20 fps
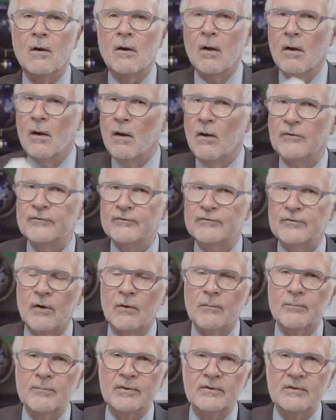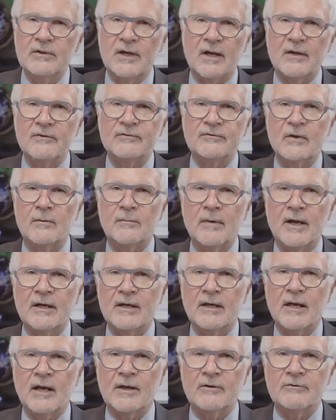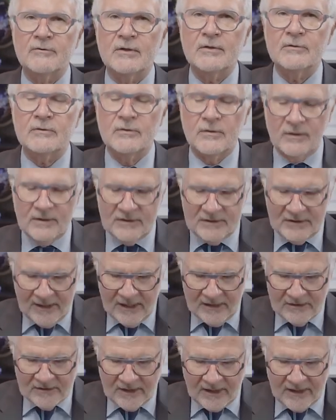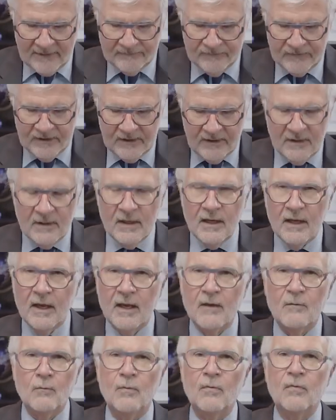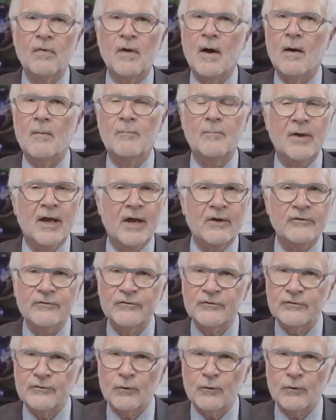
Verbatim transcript: also protects our mitochondria during daytime. And the best